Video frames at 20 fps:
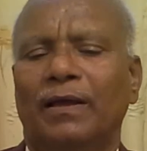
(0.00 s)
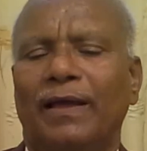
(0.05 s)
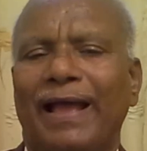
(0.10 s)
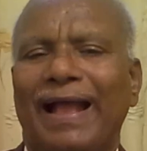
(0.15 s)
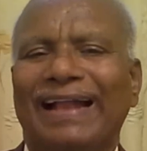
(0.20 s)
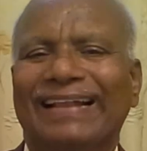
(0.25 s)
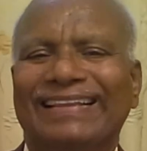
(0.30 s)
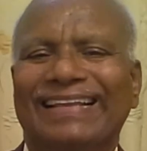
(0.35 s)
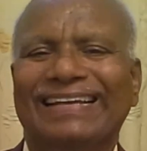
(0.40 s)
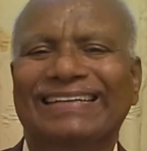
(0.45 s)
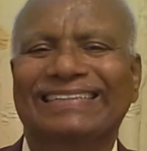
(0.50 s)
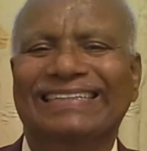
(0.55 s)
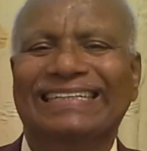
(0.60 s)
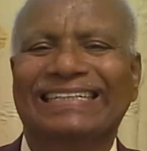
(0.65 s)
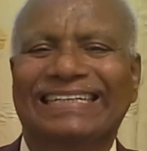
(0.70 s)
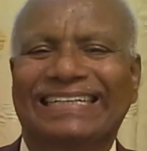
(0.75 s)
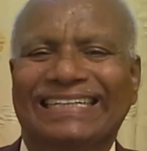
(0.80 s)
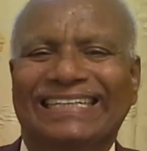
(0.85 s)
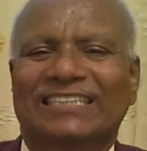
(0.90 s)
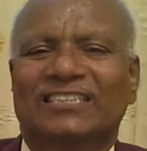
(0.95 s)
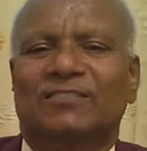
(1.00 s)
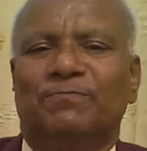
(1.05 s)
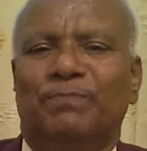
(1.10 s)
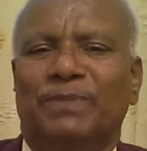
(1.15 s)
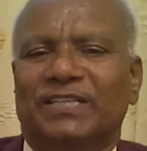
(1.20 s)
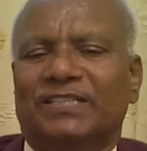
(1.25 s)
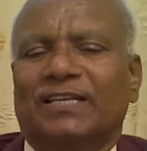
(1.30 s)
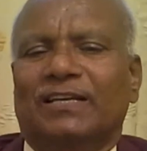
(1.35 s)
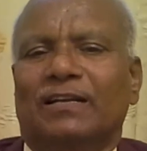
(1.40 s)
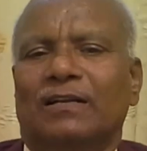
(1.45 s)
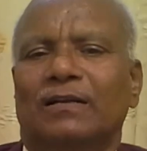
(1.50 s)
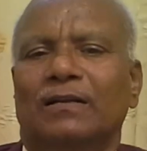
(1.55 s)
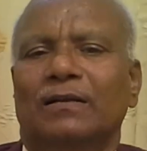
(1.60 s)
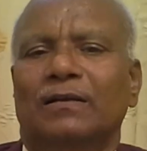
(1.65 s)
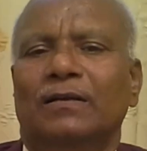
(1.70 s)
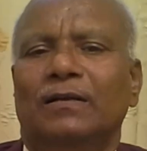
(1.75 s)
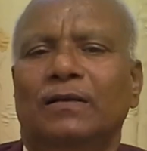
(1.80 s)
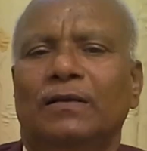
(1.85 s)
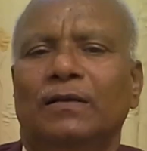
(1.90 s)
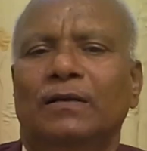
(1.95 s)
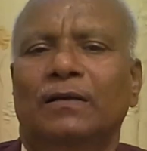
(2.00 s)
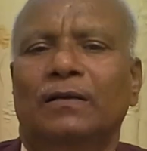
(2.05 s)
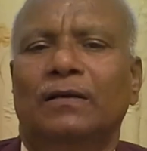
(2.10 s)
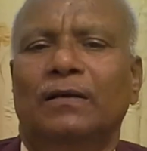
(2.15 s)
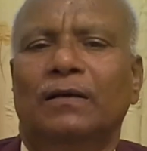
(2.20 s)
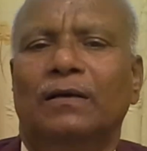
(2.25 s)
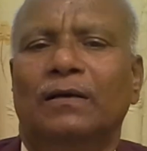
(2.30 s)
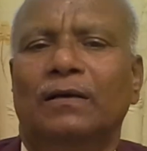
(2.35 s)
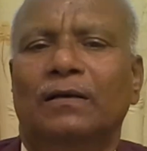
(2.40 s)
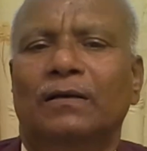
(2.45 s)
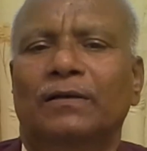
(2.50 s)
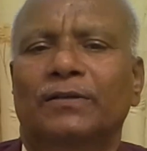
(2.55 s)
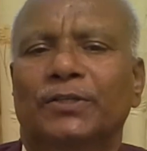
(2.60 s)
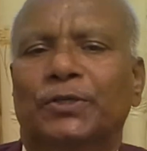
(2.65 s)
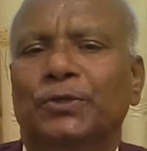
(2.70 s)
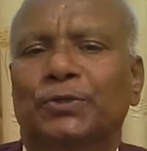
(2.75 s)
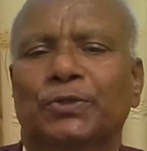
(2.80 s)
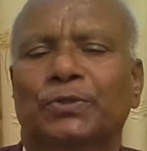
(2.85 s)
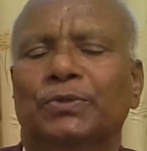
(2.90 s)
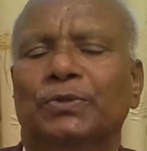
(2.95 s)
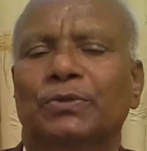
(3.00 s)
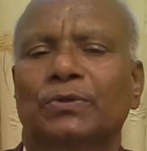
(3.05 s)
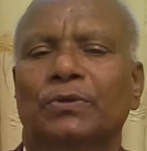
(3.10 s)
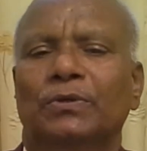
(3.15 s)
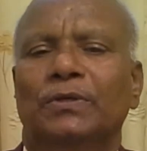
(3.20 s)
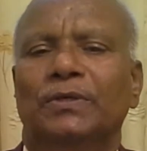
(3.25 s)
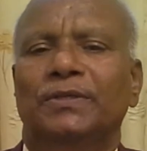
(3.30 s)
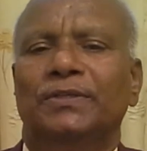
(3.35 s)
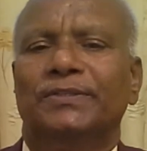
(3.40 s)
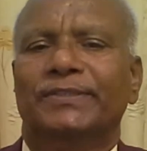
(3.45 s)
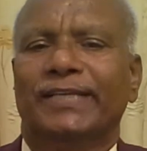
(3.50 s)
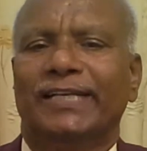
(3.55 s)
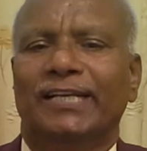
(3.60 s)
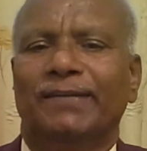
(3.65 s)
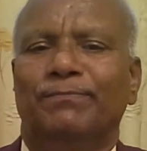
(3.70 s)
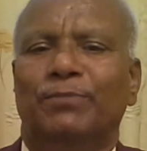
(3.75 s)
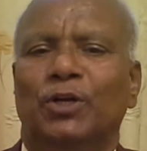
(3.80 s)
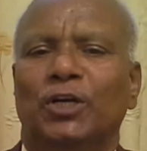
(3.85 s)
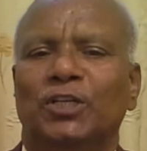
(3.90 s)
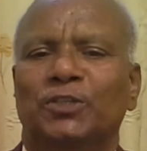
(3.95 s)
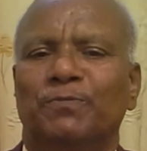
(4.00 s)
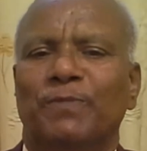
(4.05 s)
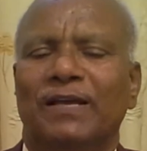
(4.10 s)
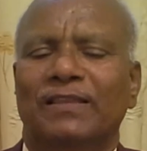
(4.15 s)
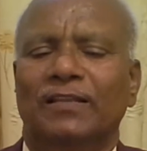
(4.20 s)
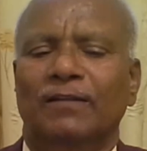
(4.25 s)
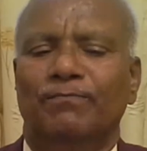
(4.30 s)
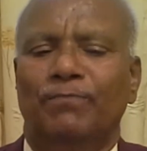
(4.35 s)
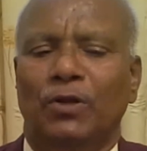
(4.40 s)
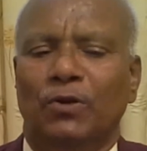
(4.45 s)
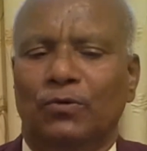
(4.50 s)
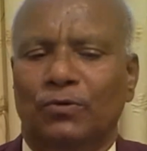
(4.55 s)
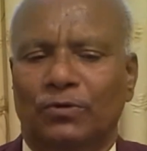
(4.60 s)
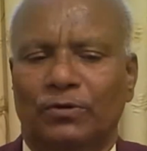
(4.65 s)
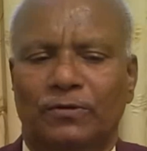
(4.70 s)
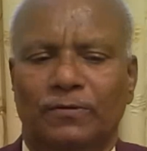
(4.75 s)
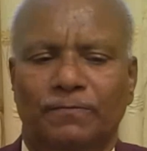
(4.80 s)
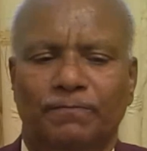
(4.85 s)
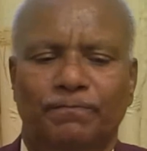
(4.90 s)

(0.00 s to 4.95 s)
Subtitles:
and there is increased pressure due to cerebrospinal fluid.